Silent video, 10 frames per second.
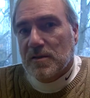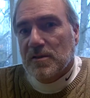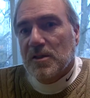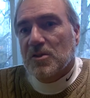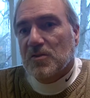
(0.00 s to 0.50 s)
to
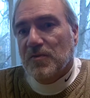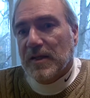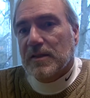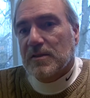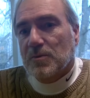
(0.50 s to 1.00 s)
just
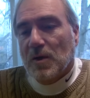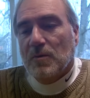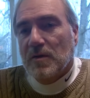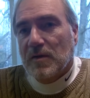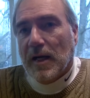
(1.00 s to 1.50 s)
fix
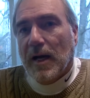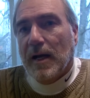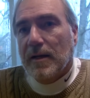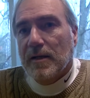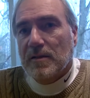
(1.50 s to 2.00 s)
what we've
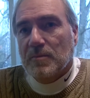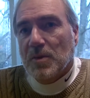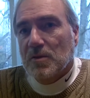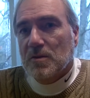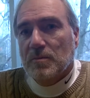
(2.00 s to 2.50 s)
got as
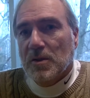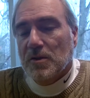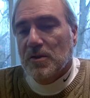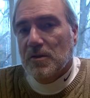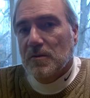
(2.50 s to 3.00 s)
opposed to
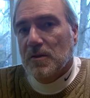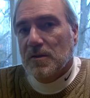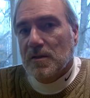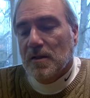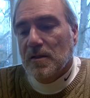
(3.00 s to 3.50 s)
build a new
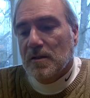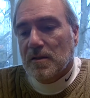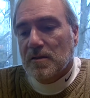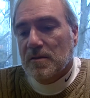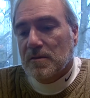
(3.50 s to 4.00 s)
one.
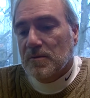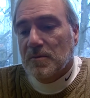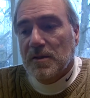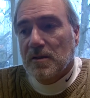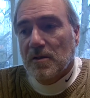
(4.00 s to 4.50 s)
Because
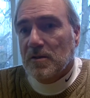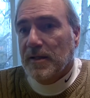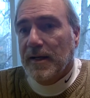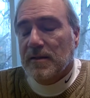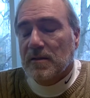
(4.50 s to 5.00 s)
uh, we
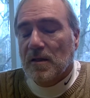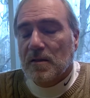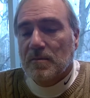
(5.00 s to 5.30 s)
looked at and talked